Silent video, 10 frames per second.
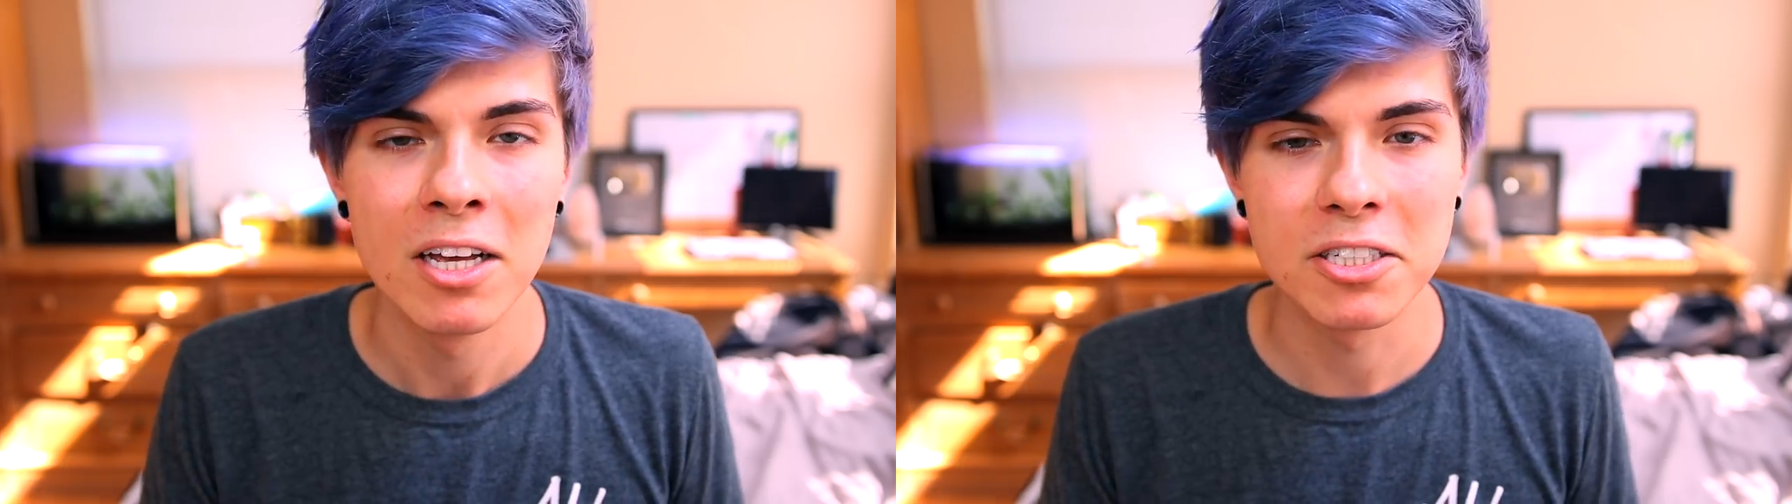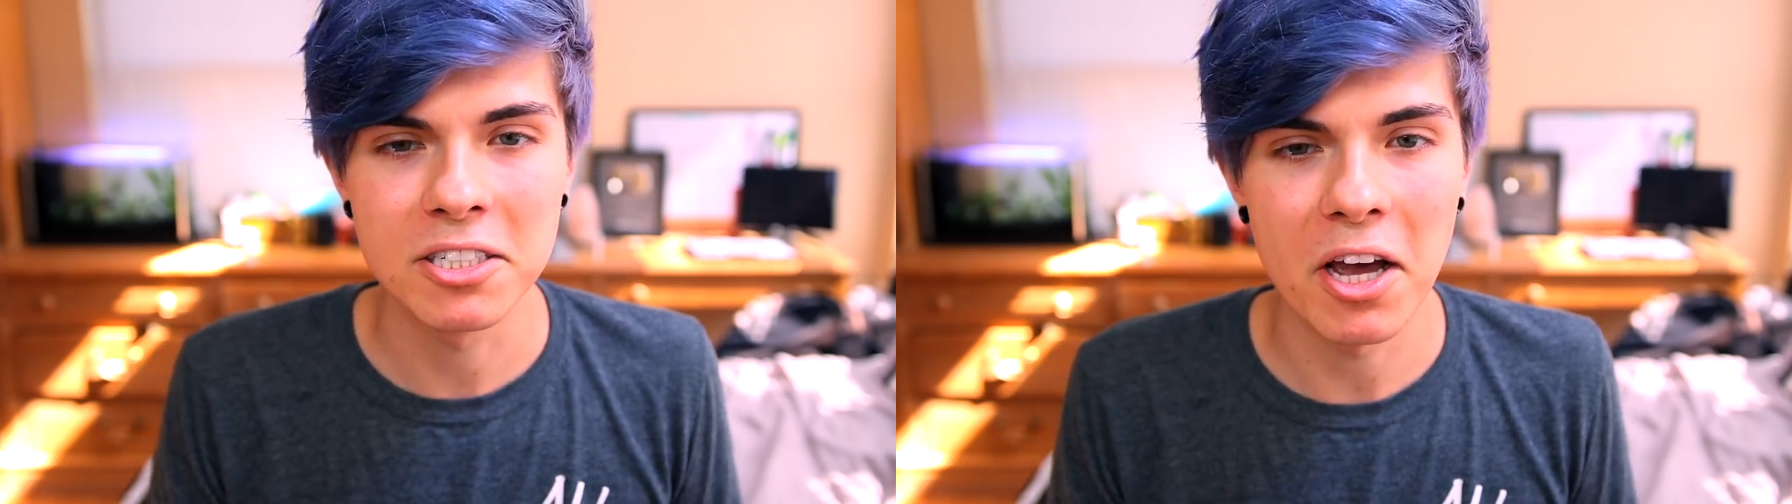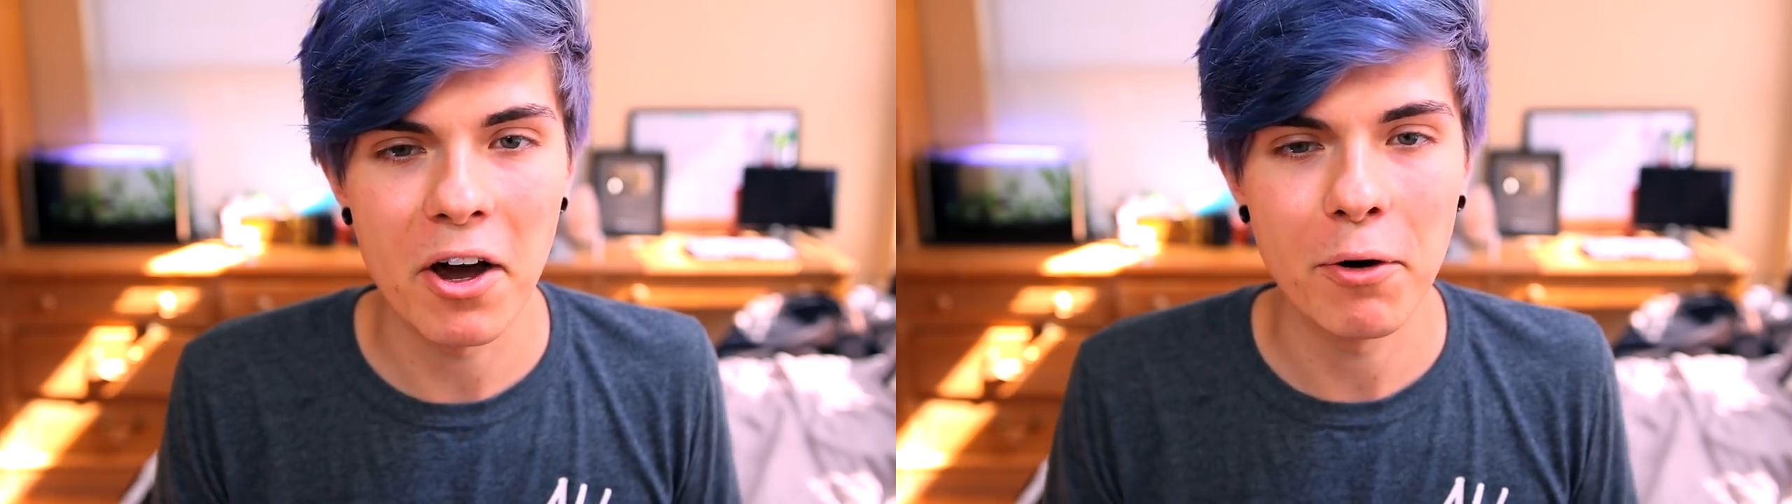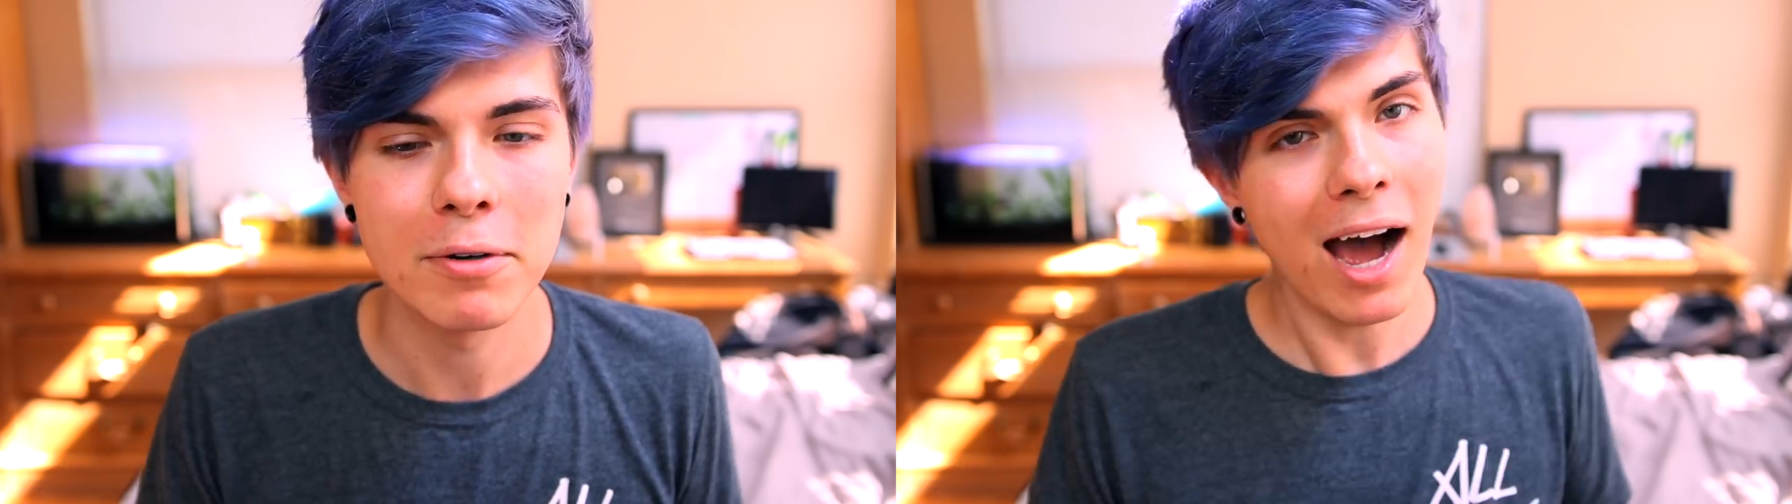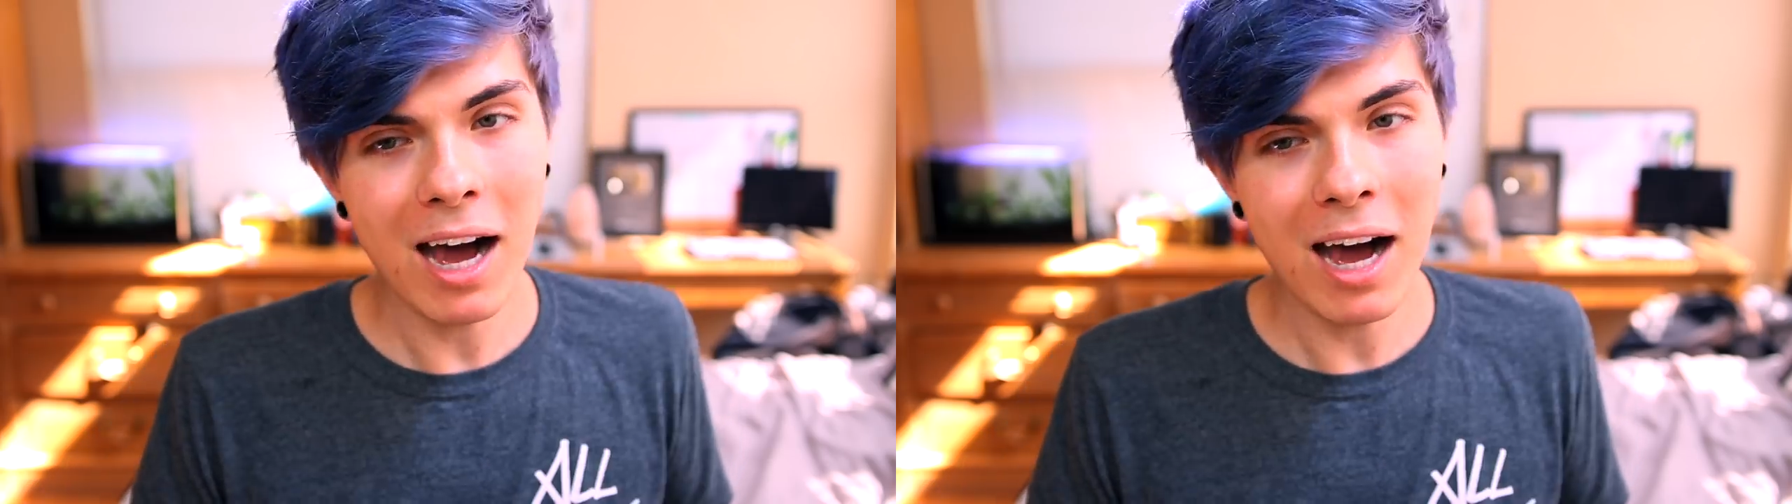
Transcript: So